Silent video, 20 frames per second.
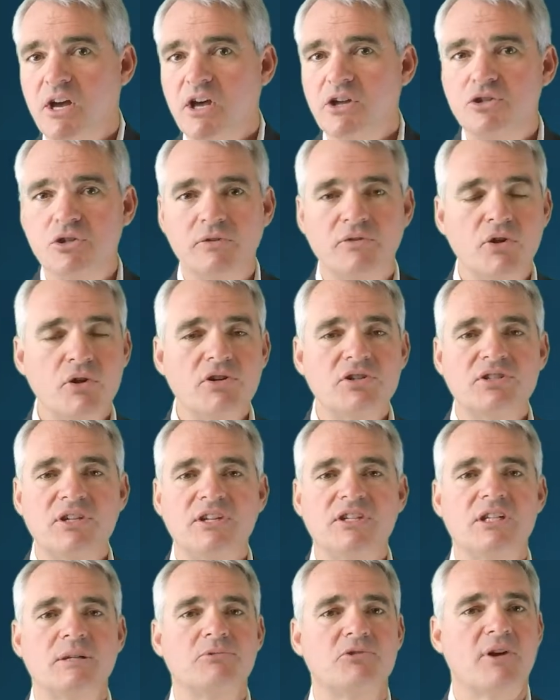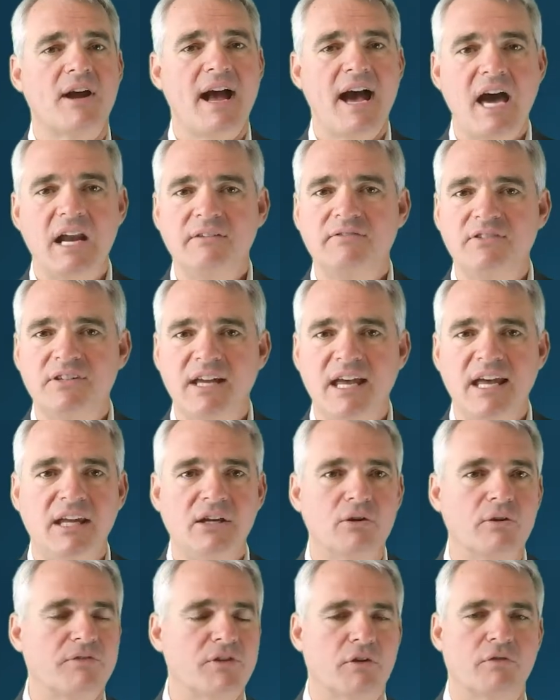So if your systems are out of
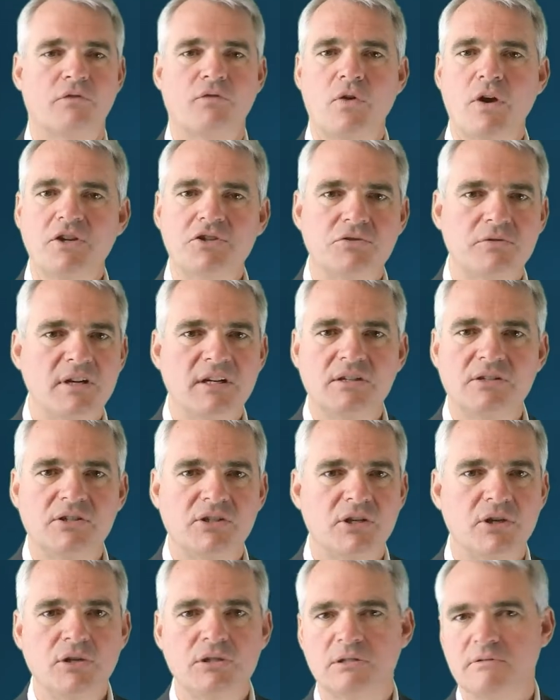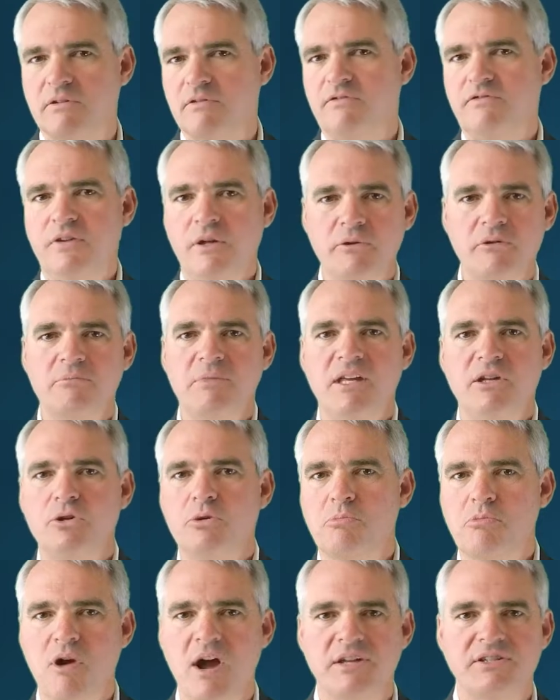date, if they're frustrating to use, if they're filled with manual
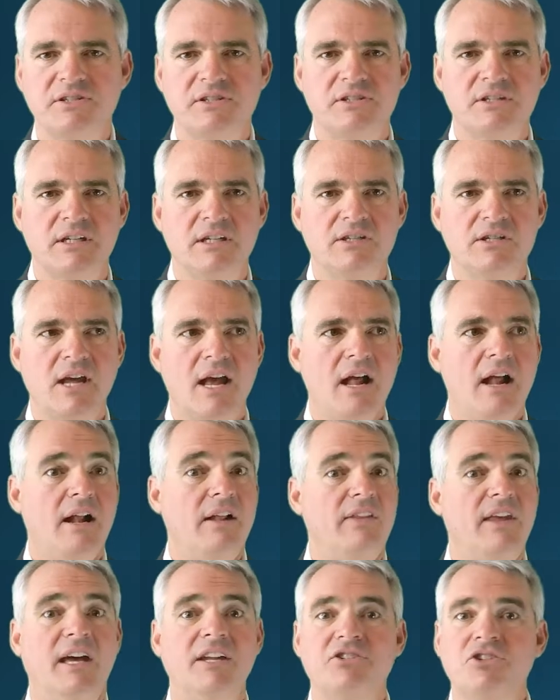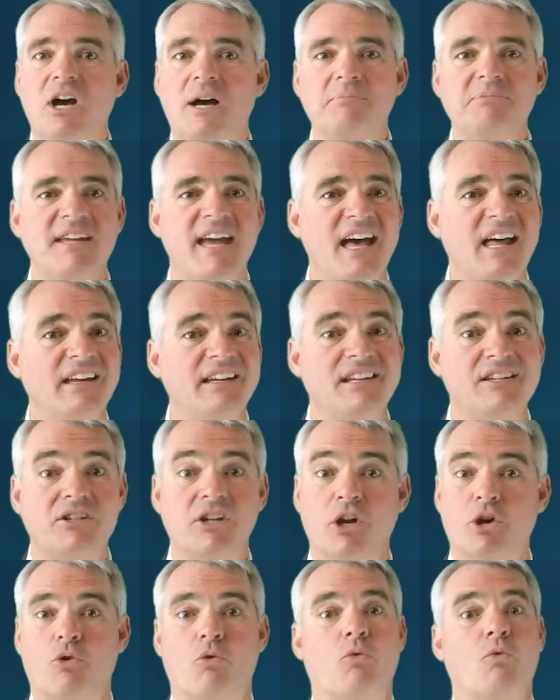processes, that top talent is
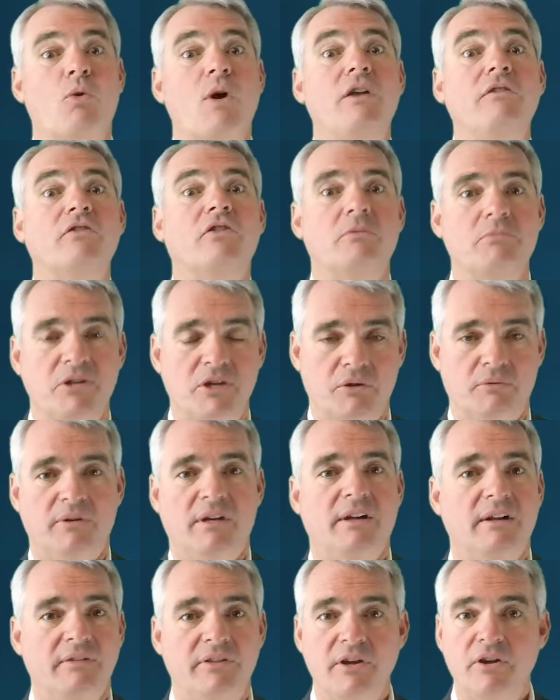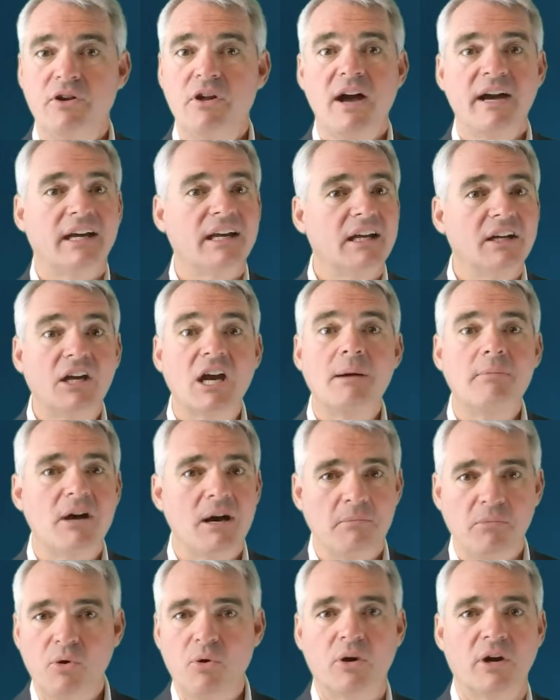going to run from you. They're not going to come
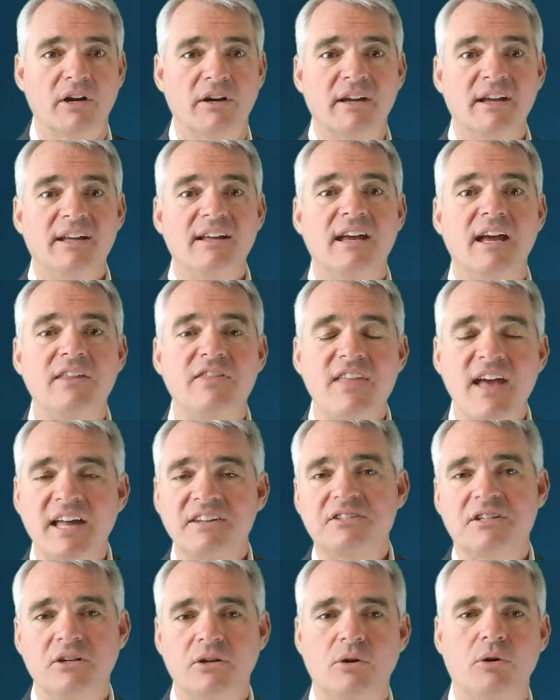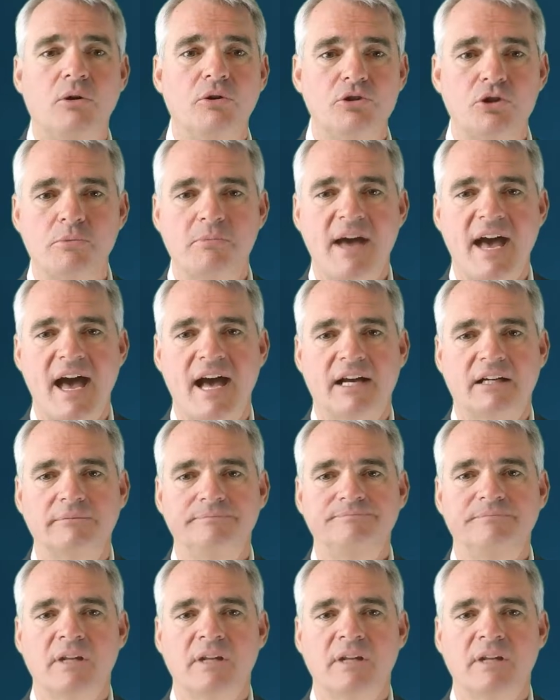on board, and that's going to hold you back.